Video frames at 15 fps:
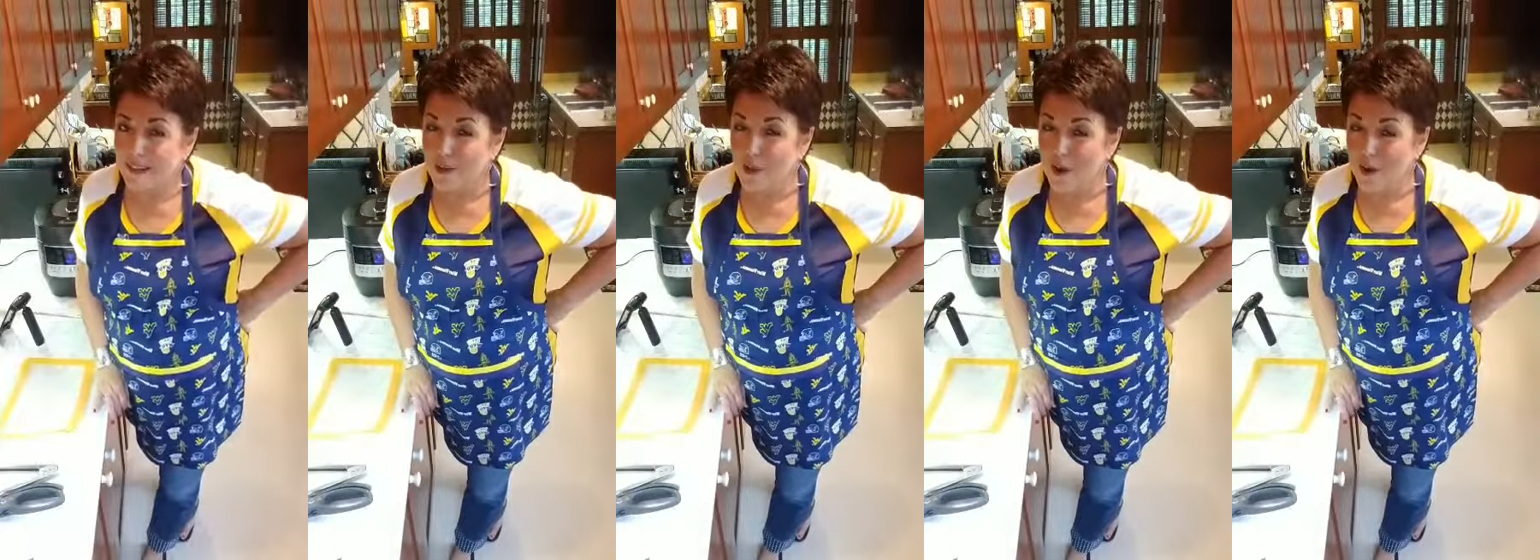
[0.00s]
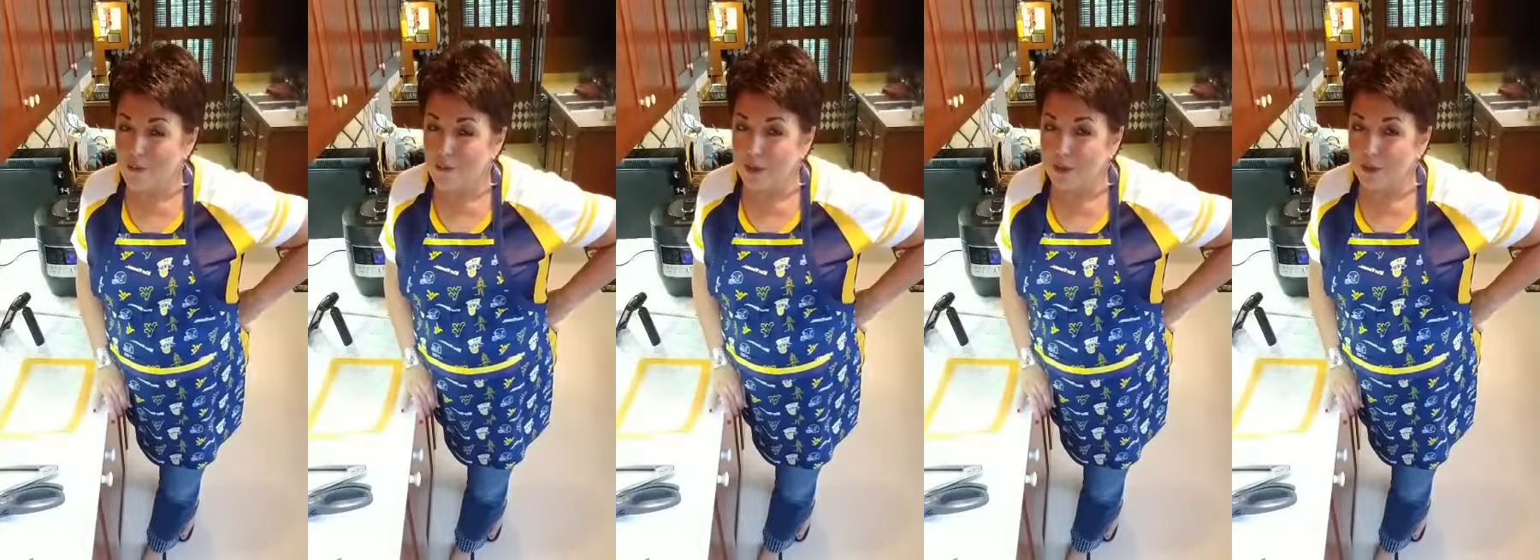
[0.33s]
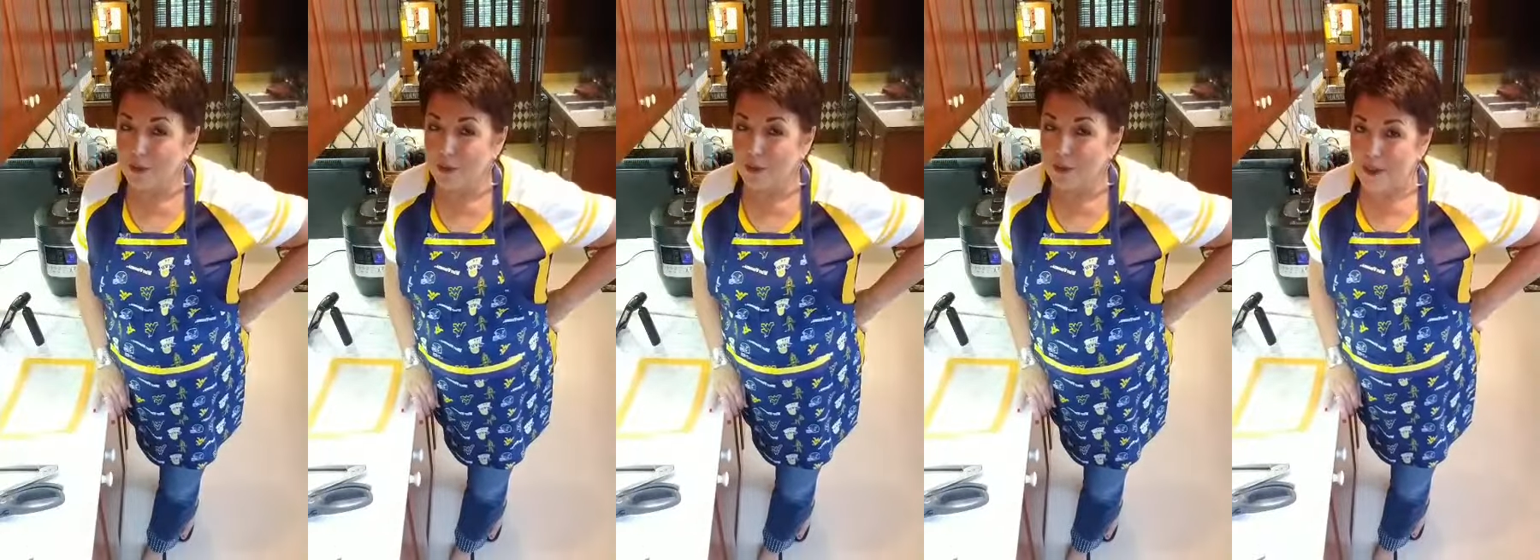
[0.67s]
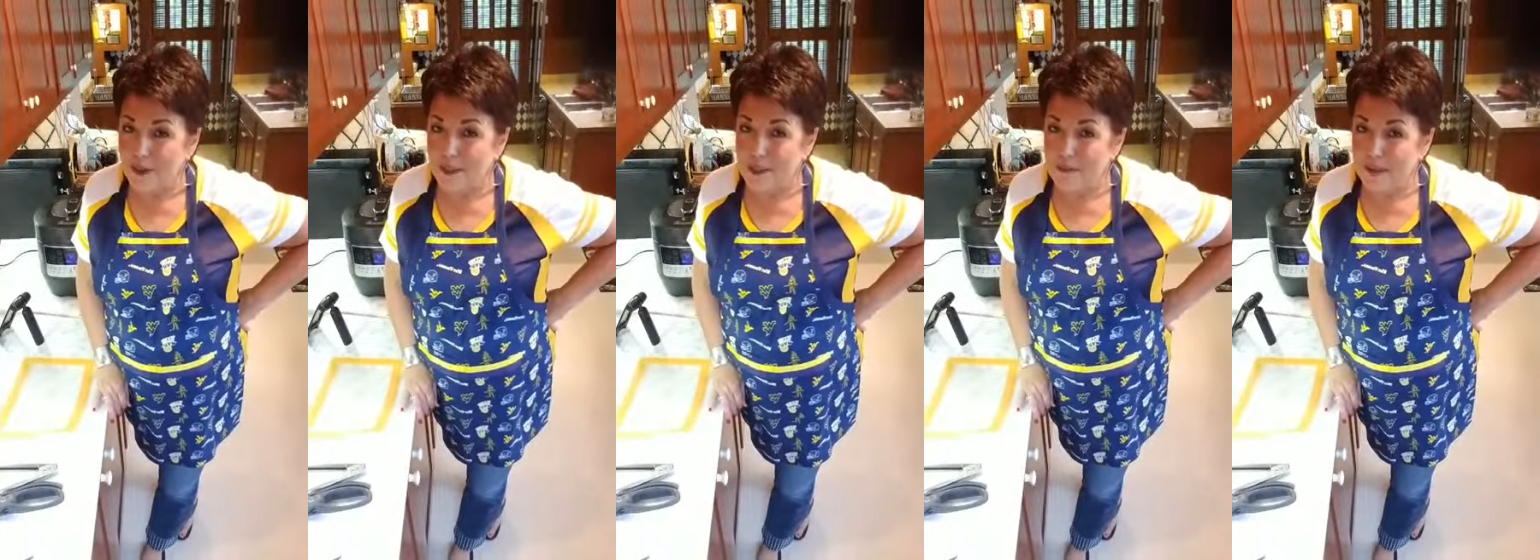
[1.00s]
guacamole that
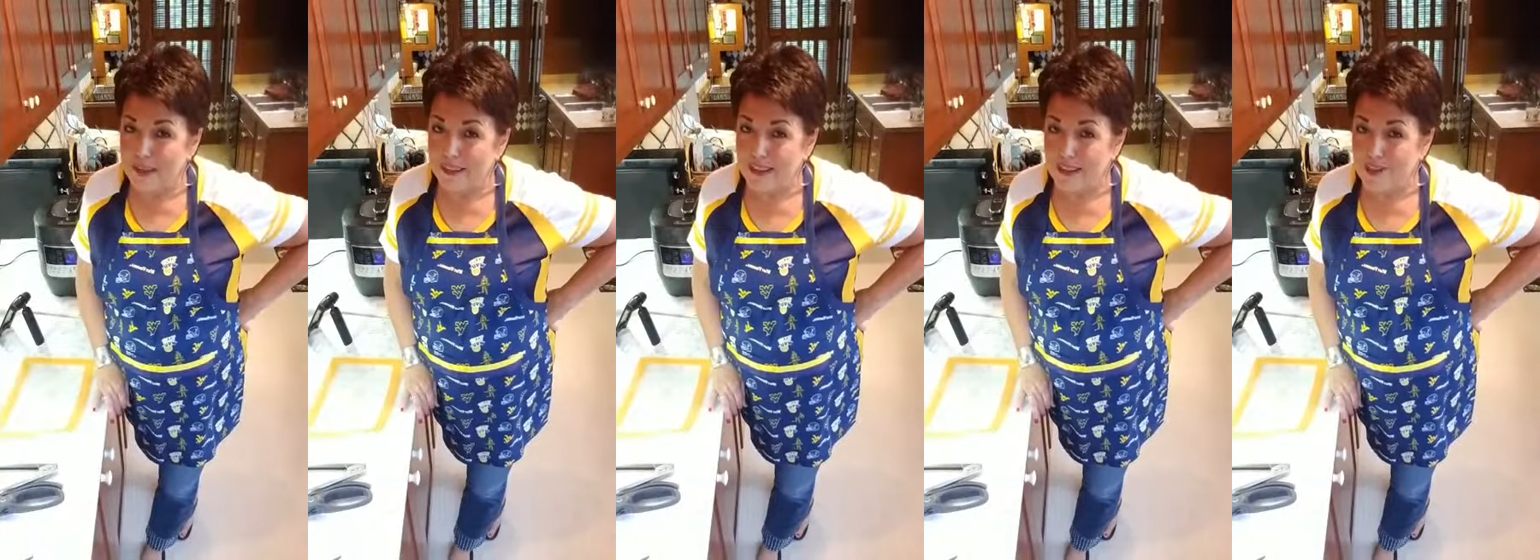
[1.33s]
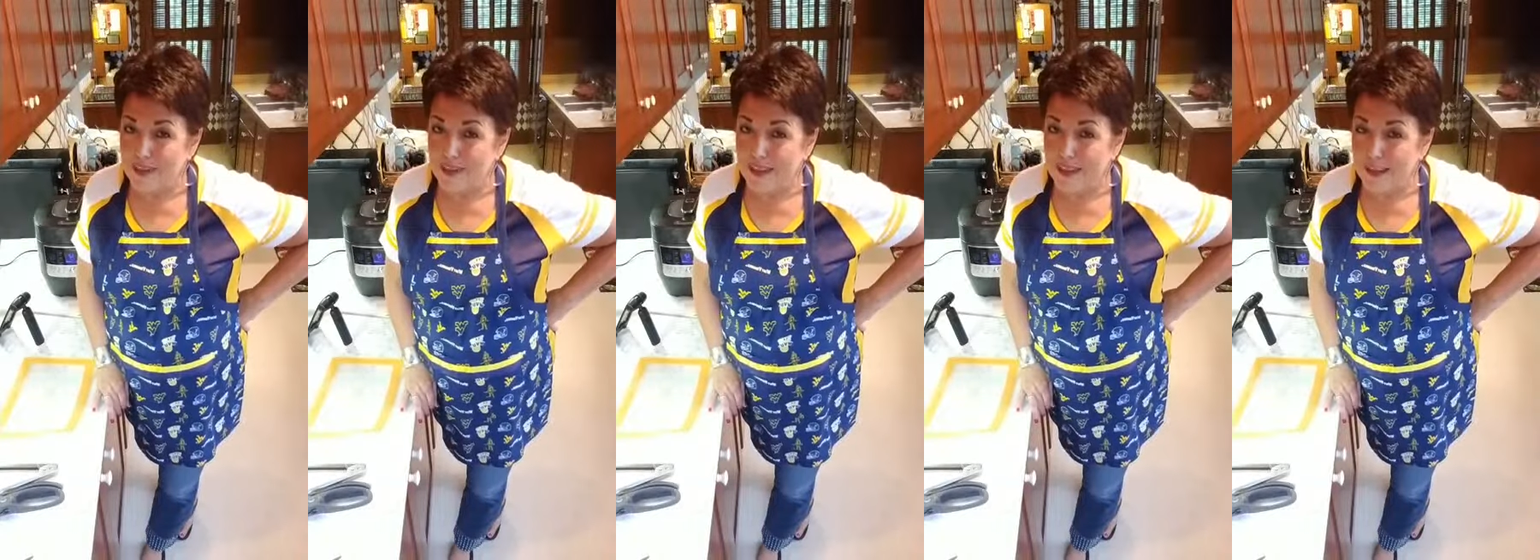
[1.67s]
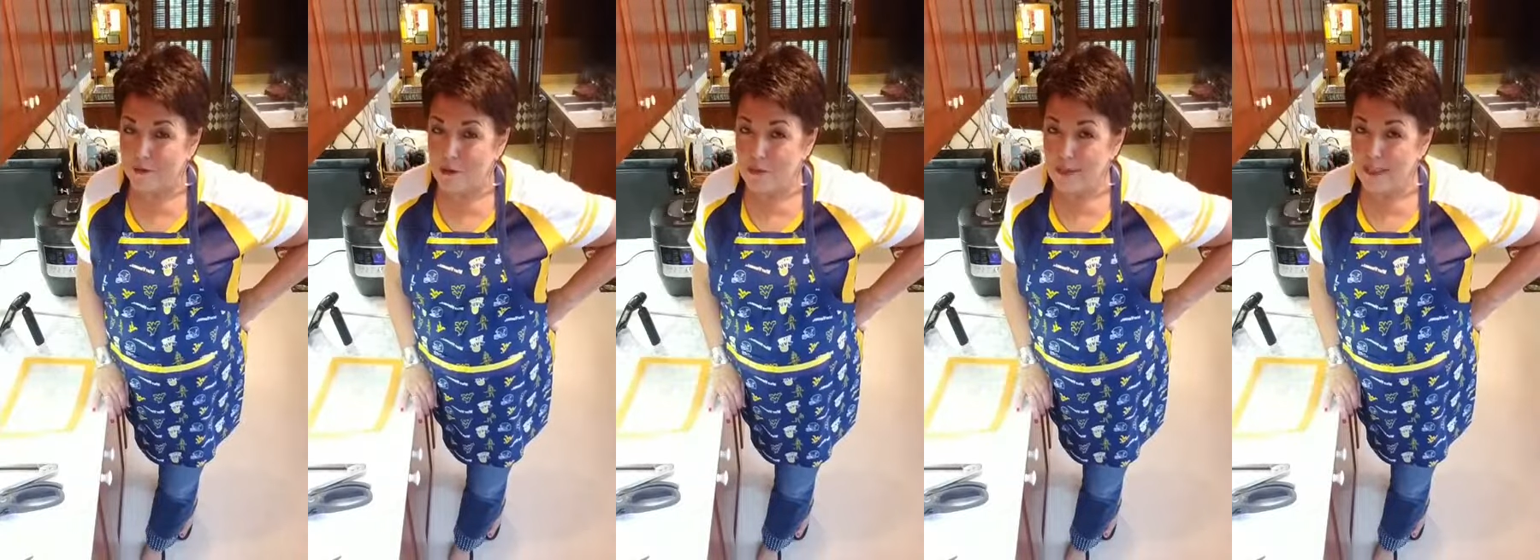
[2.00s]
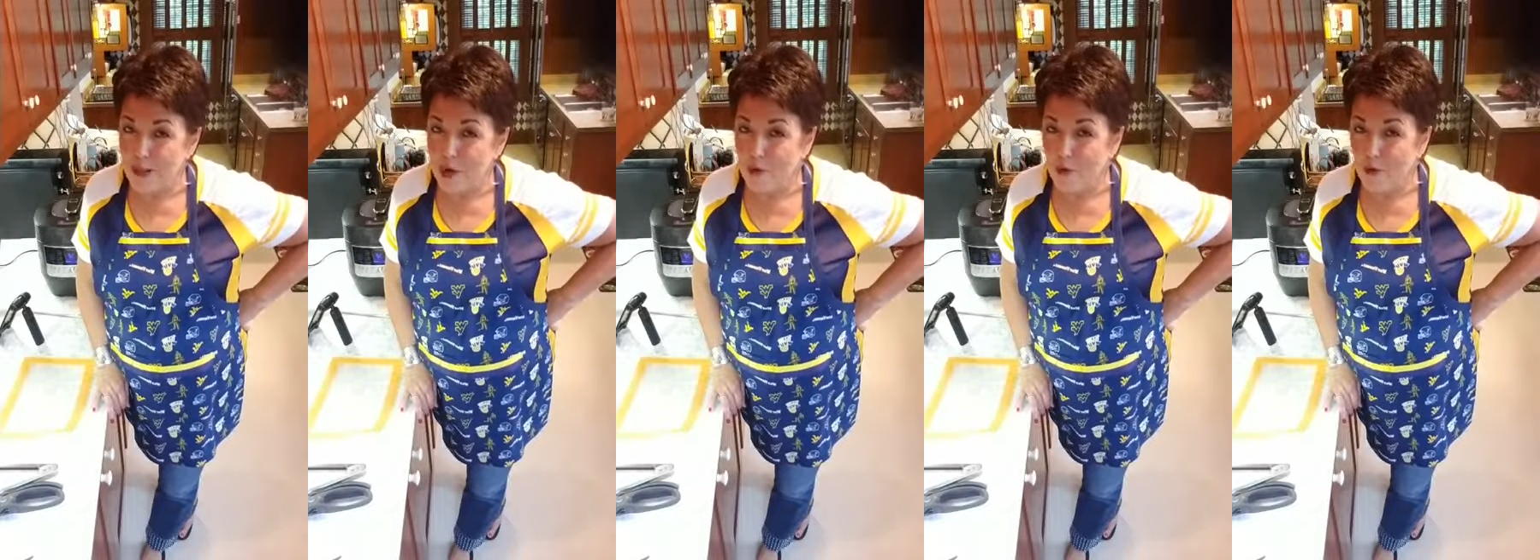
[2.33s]
Meredith made yesterday. That would be
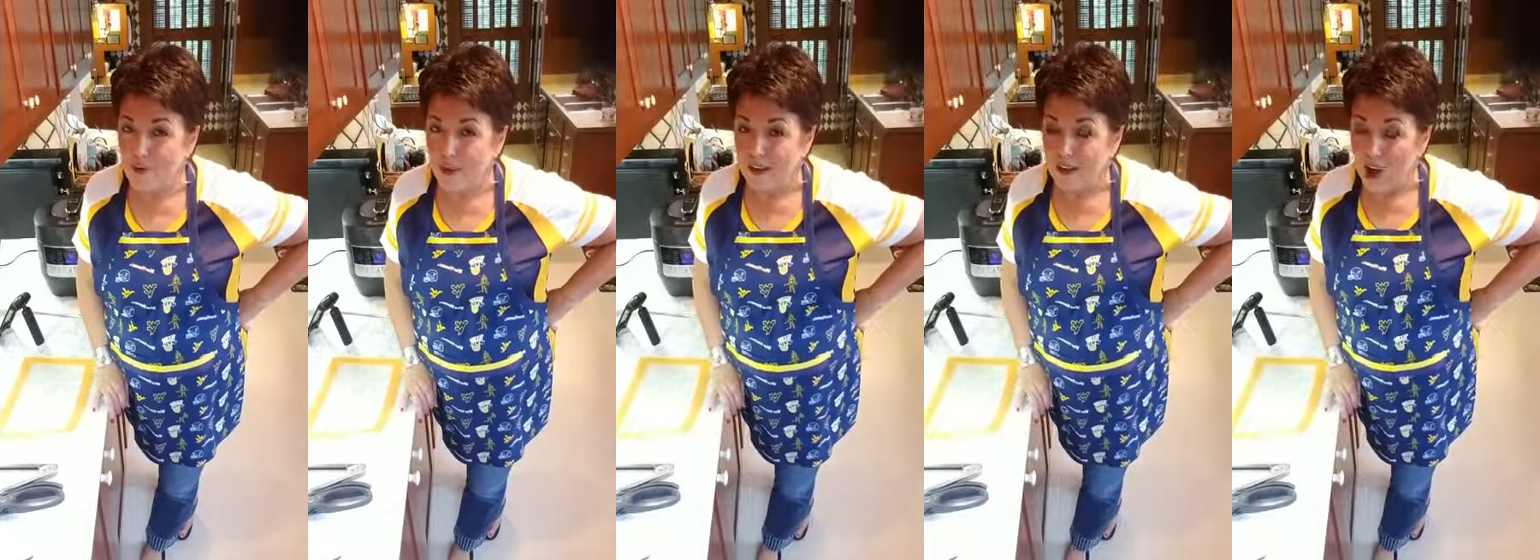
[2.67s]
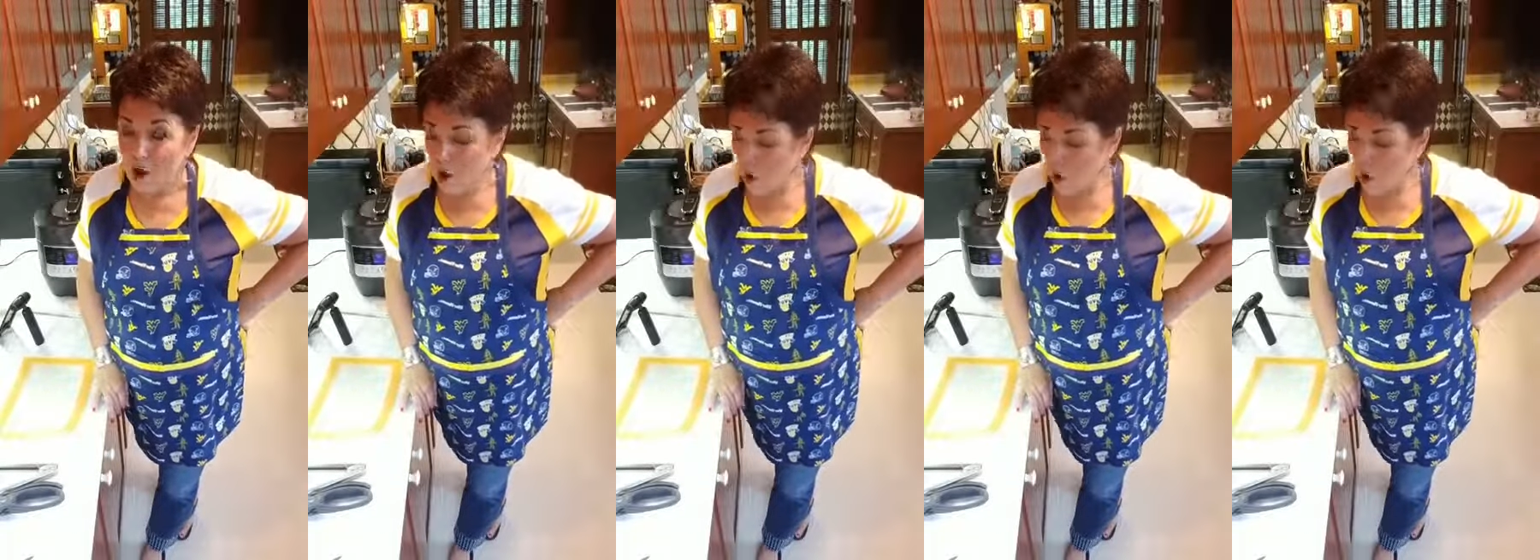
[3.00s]
so perfect.